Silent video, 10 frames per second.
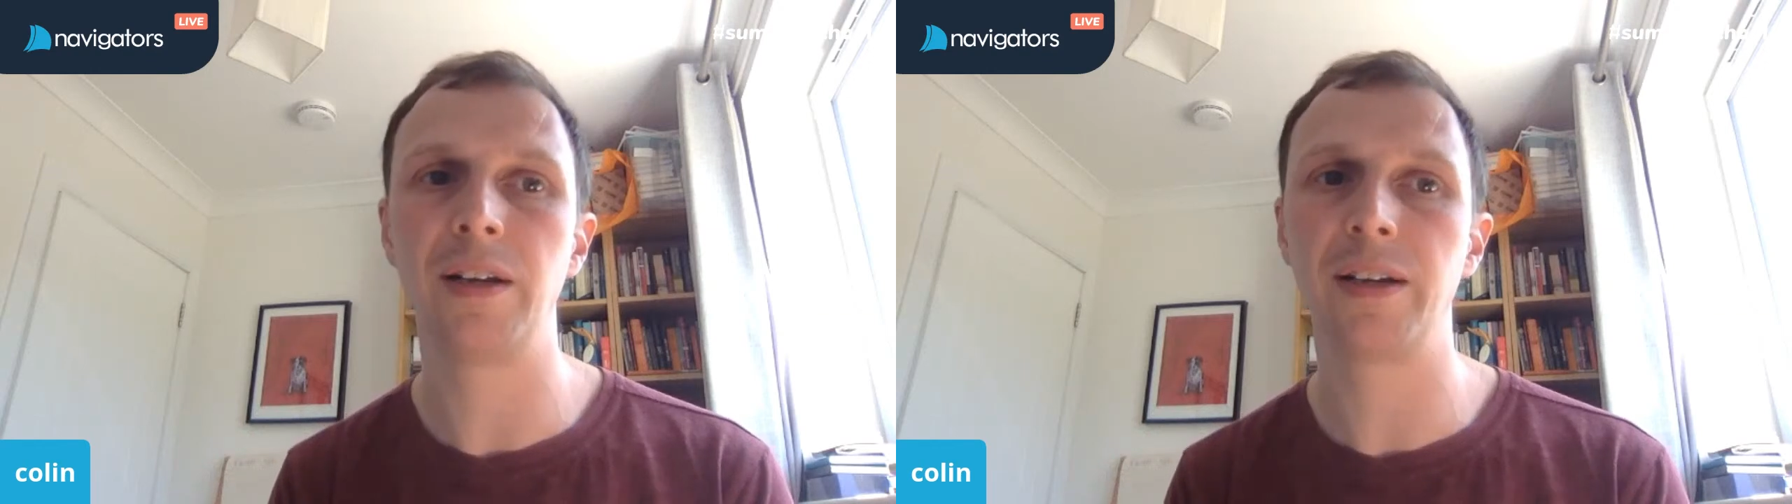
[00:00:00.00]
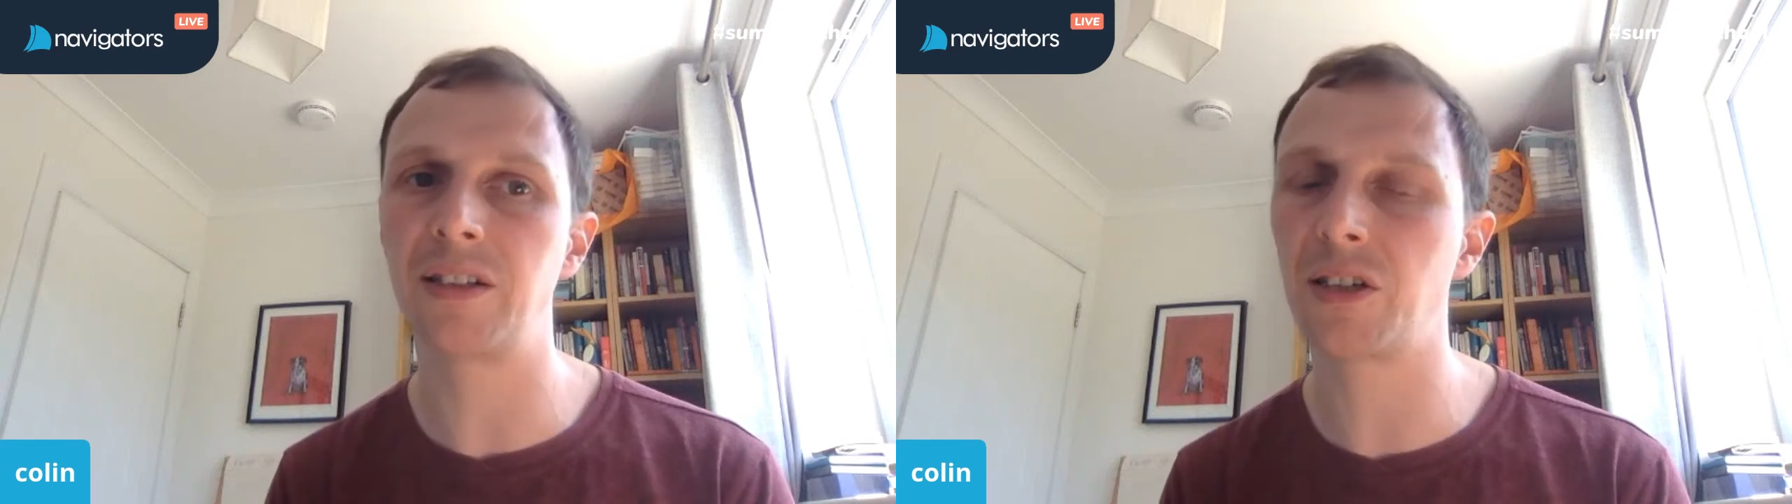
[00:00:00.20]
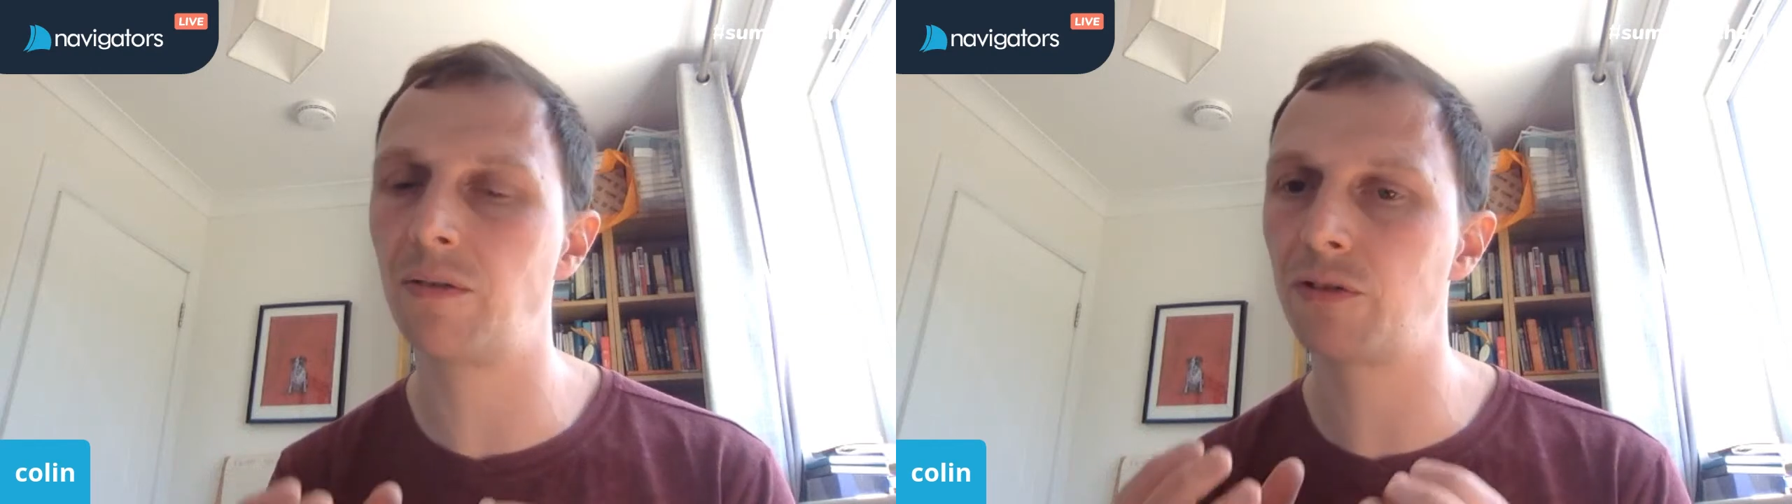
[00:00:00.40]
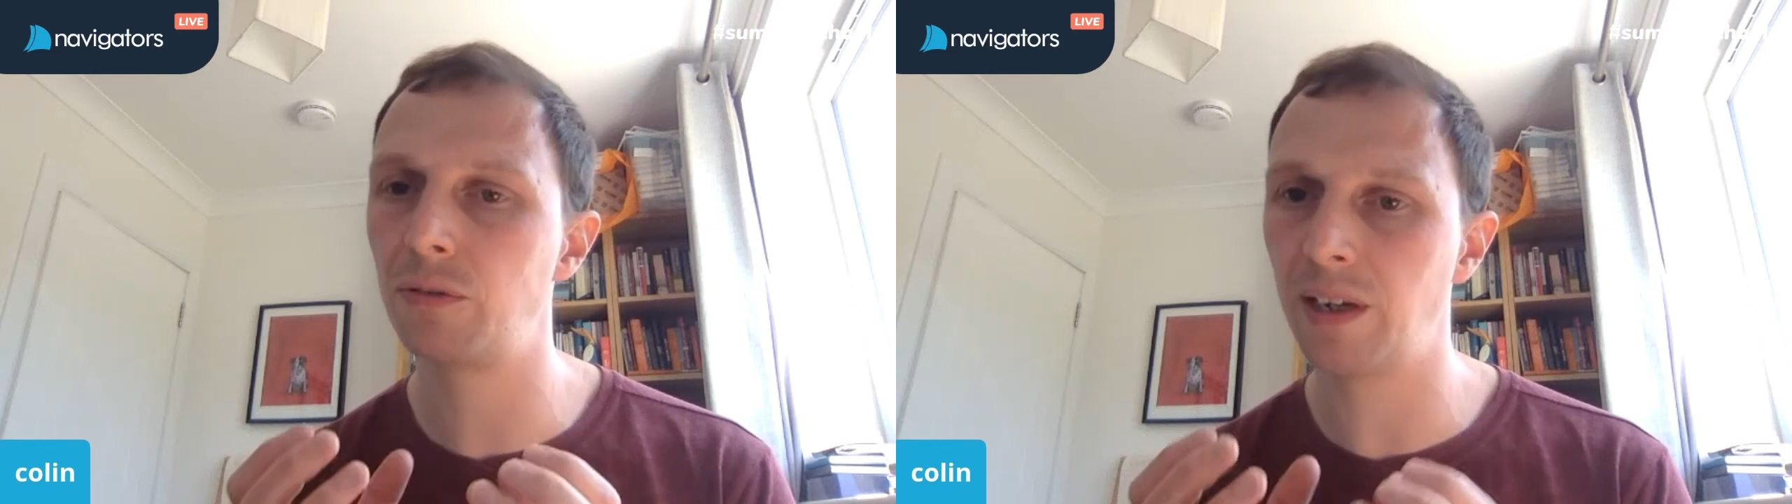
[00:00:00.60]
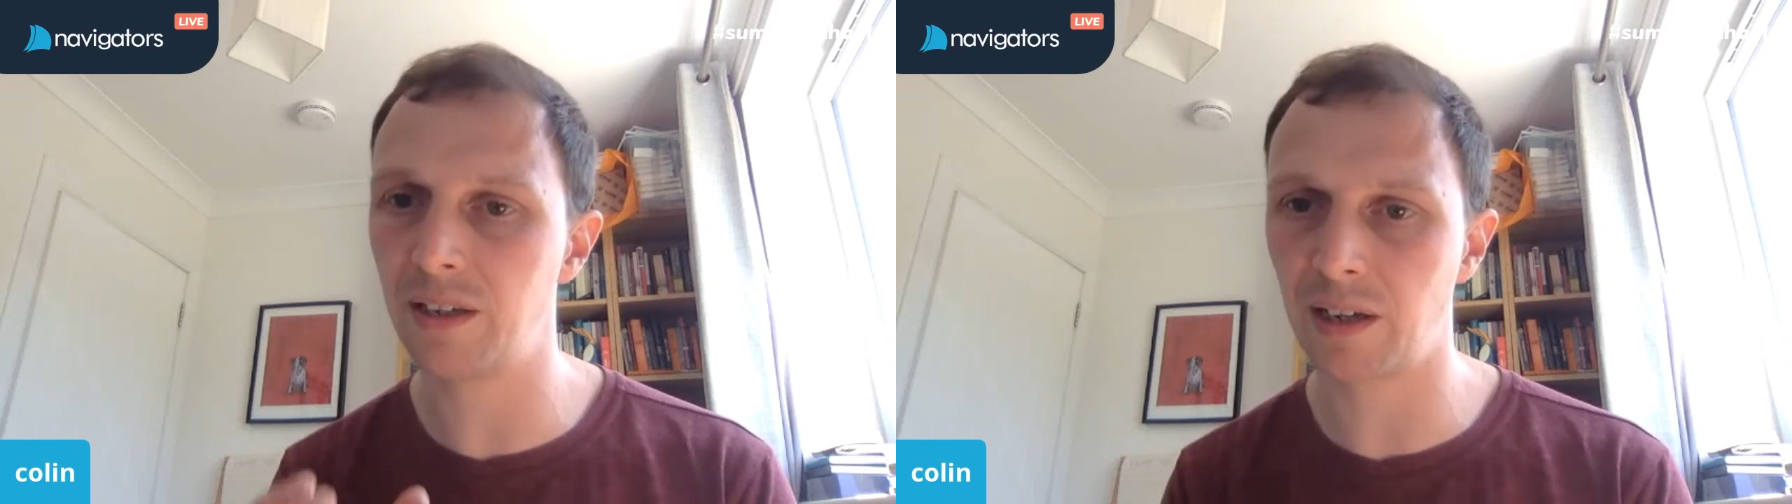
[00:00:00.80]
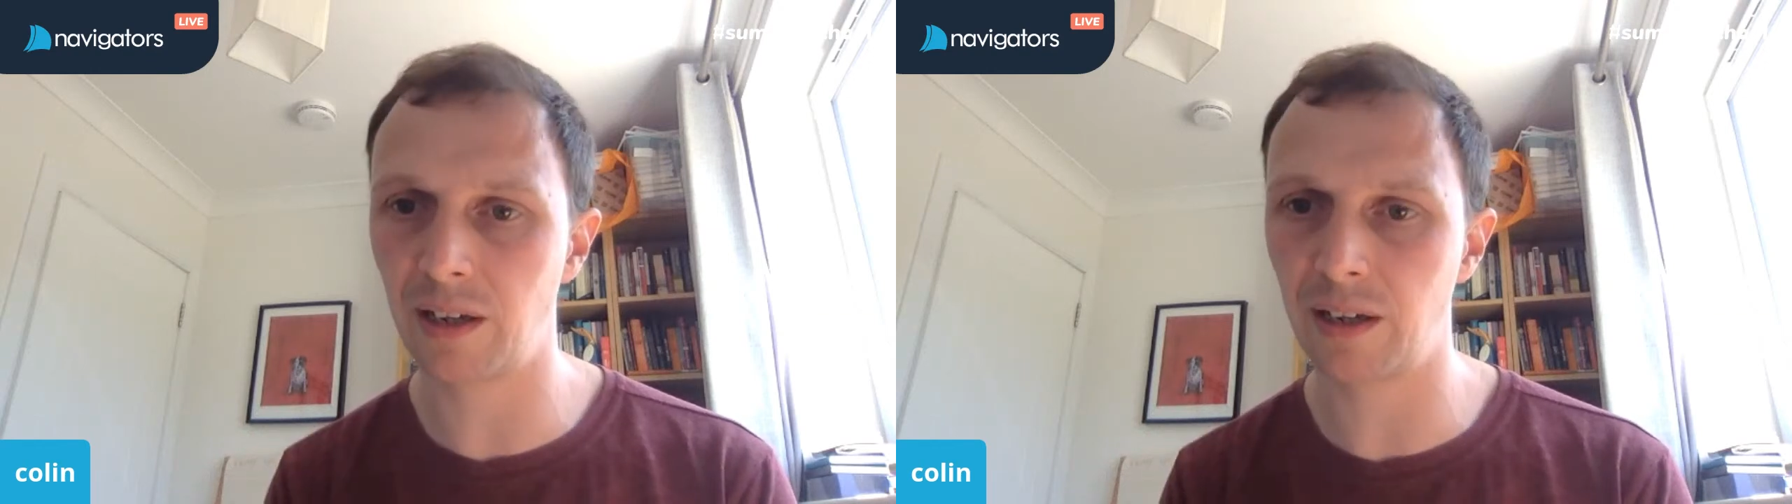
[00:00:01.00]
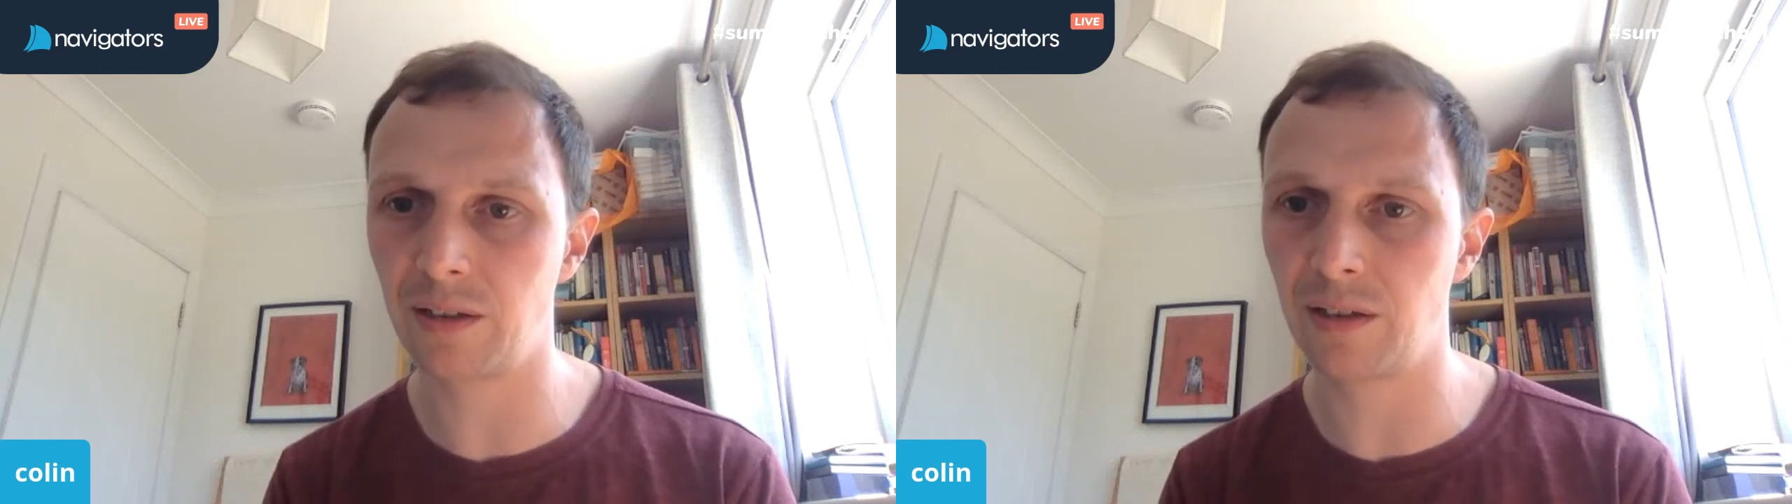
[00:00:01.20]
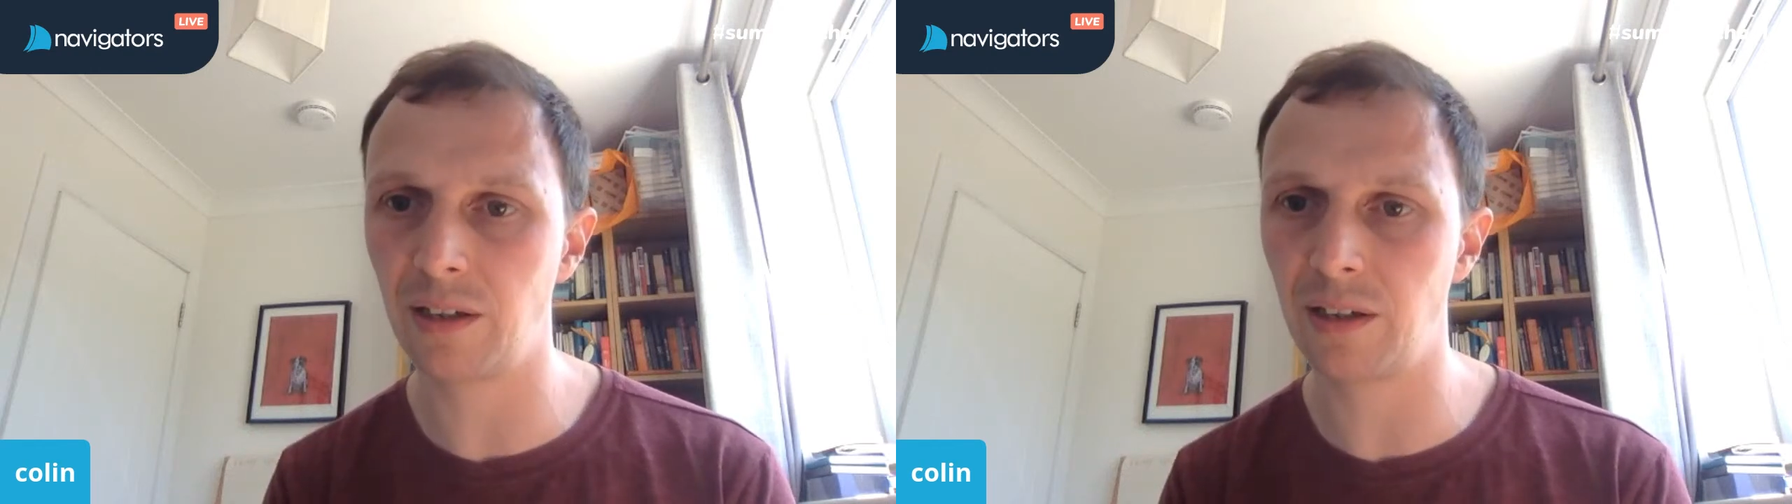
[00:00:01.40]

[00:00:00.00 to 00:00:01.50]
because it's come from his hand and